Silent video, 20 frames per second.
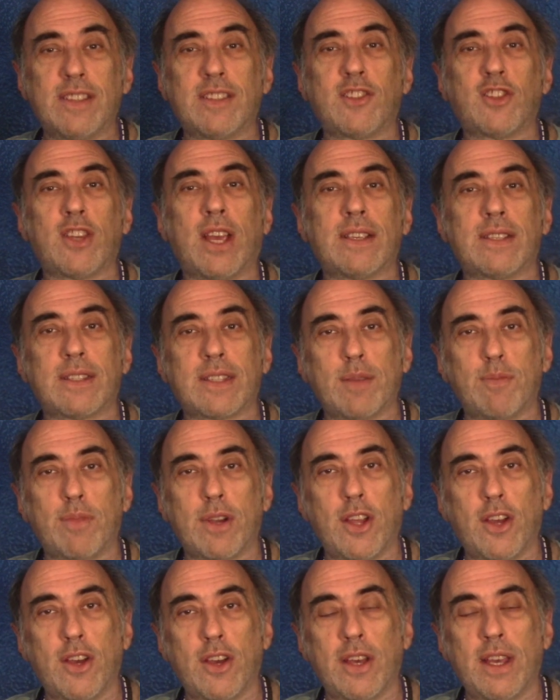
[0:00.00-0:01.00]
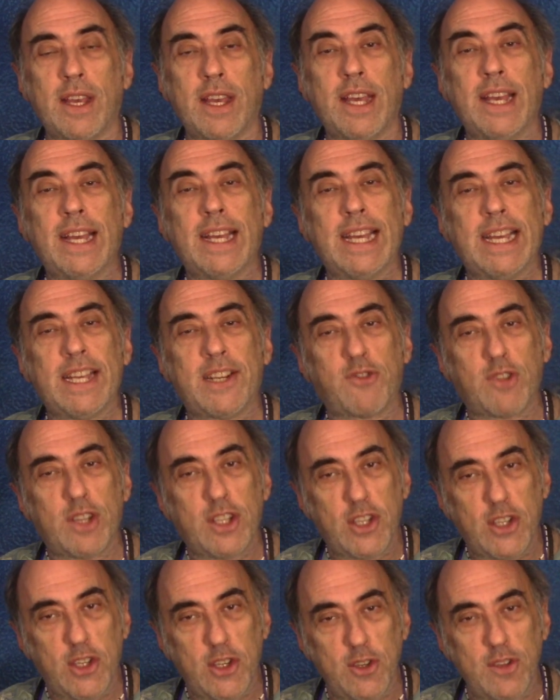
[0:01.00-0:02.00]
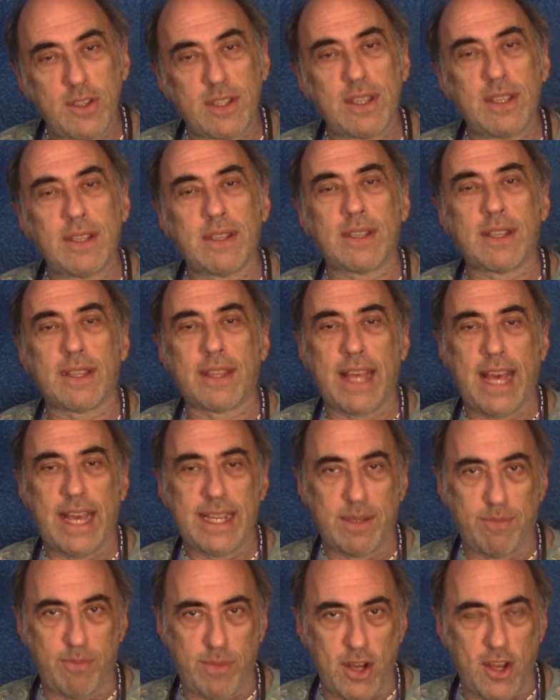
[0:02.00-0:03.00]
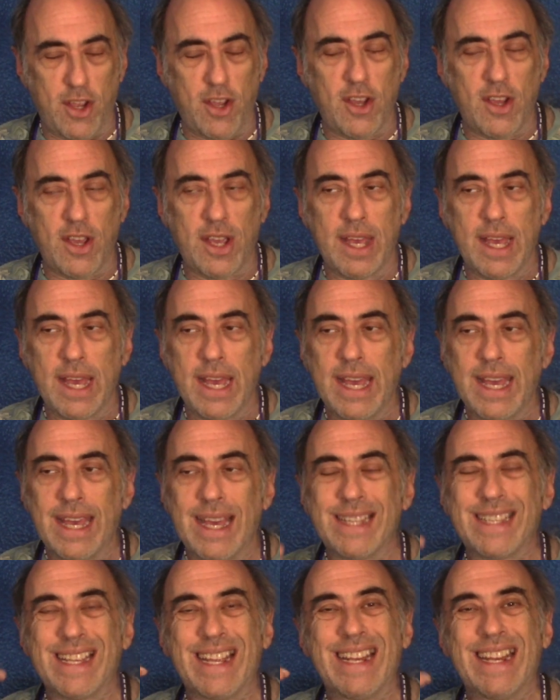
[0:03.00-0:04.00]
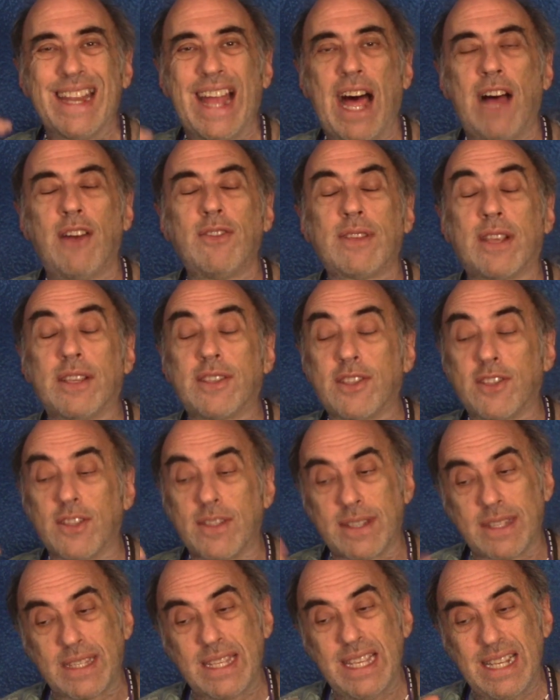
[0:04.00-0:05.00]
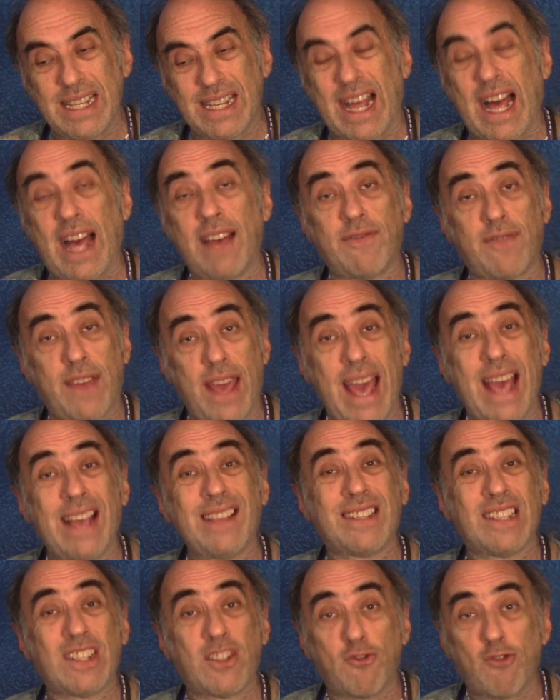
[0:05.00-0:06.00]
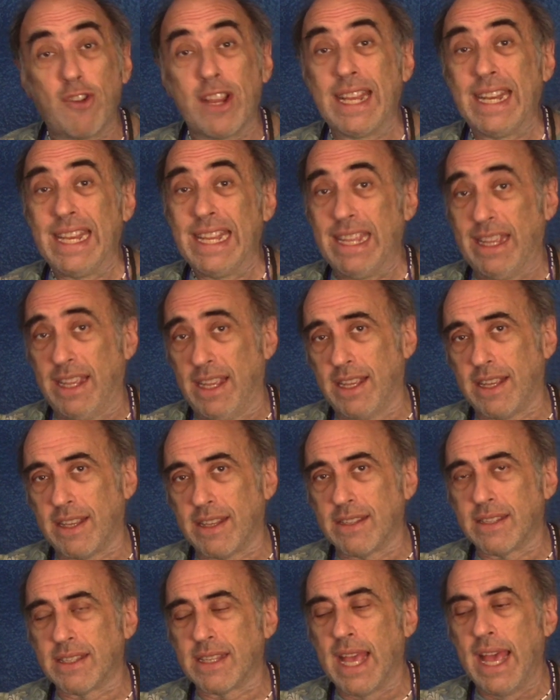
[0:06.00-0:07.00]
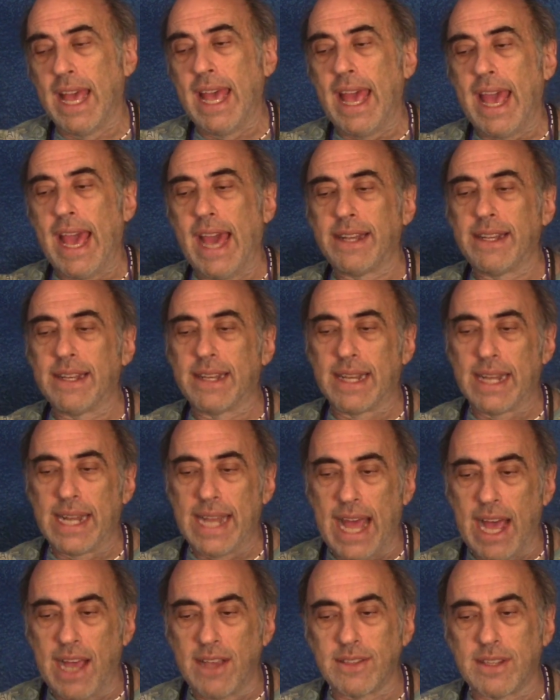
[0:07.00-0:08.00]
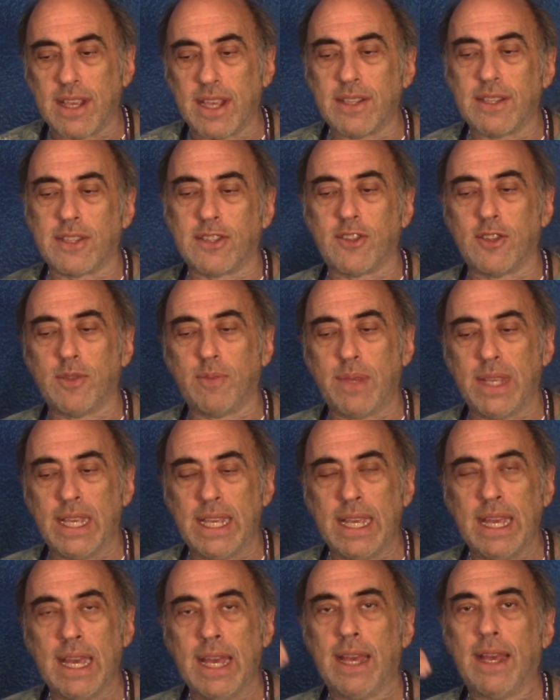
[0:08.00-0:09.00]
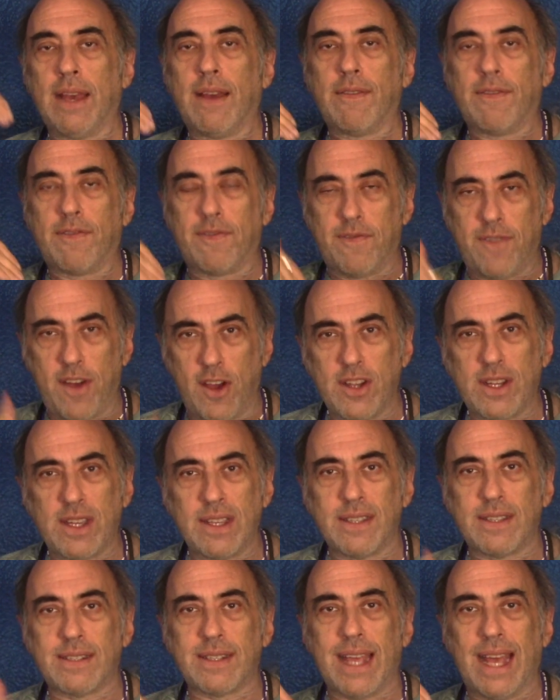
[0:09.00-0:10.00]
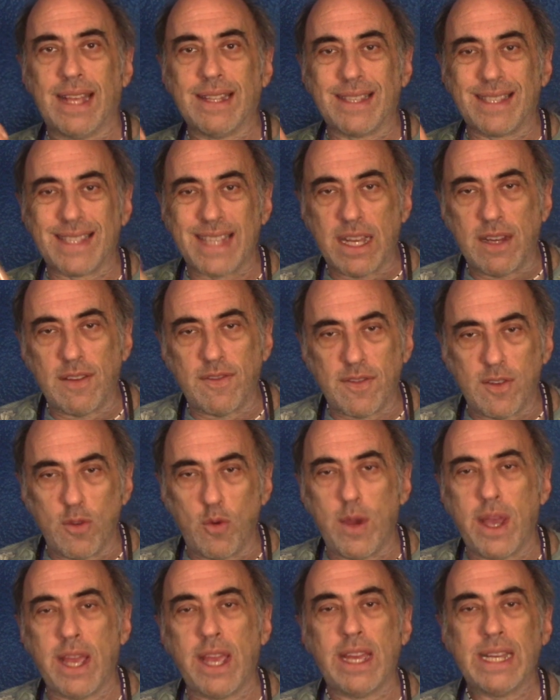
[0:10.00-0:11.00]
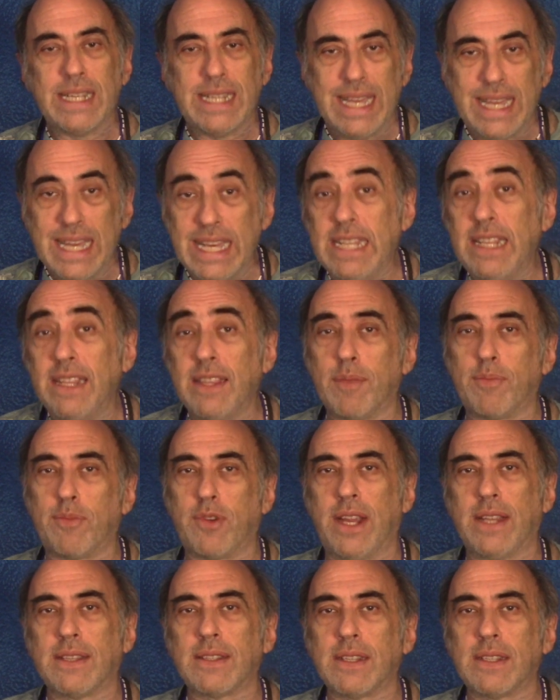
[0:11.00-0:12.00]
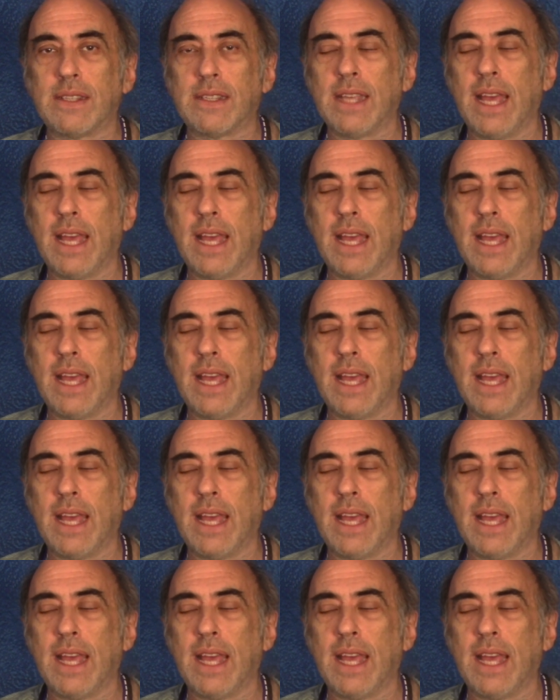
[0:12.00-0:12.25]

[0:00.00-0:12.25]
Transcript: just a blur. It reduces that blur. It allows us to see life as it really is, and it allows us to be focused and self-aware in the present.